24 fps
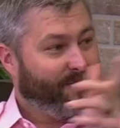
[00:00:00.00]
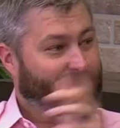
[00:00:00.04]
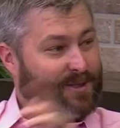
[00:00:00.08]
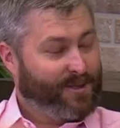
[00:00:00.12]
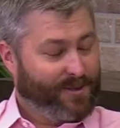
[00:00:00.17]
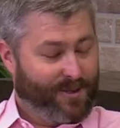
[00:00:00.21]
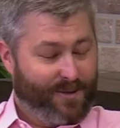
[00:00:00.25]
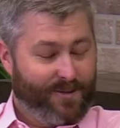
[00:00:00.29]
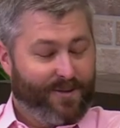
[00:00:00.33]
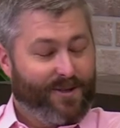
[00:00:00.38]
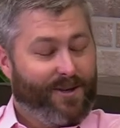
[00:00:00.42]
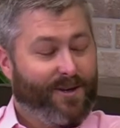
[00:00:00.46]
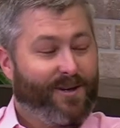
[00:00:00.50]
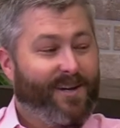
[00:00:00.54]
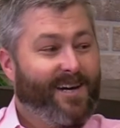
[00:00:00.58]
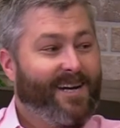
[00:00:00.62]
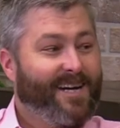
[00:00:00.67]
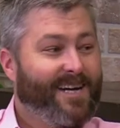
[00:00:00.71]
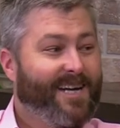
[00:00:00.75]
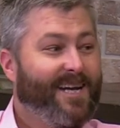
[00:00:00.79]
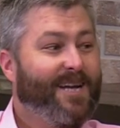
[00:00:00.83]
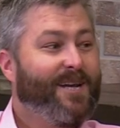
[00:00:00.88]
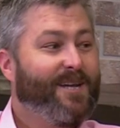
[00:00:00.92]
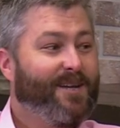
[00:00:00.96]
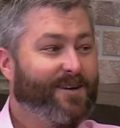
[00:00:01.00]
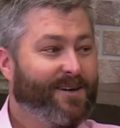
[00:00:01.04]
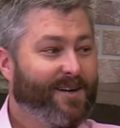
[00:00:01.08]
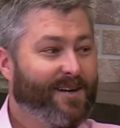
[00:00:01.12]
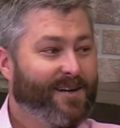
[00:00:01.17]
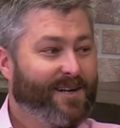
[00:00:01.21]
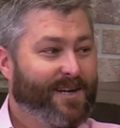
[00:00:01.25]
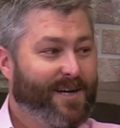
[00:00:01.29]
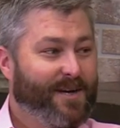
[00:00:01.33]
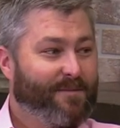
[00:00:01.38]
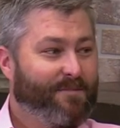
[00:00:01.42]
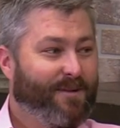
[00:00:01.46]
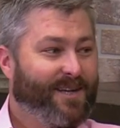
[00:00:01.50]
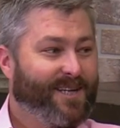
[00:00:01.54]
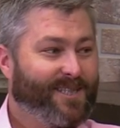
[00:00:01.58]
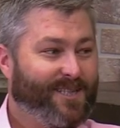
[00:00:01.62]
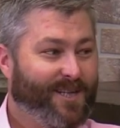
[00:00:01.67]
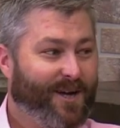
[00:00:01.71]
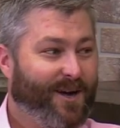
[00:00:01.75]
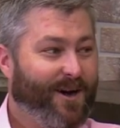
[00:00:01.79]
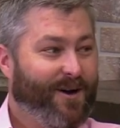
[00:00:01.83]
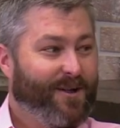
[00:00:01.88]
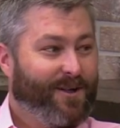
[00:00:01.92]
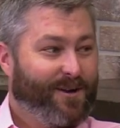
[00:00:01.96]
absolutely. You're going to need you're going to need a place
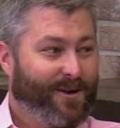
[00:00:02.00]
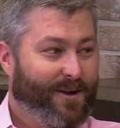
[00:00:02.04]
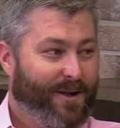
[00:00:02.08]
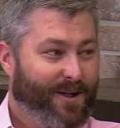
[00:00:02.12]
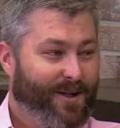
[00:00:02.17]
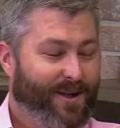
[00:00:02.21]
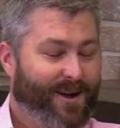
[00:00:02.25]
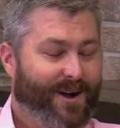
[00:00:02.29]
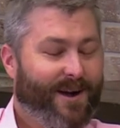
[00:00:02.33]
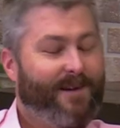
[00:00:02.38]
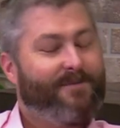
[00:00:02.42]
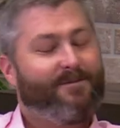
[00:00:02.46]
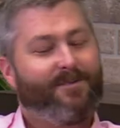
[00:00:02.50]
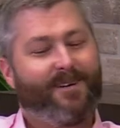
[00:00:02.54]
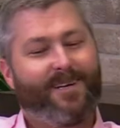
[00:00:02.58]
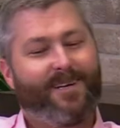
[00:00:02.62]
to haul it all off.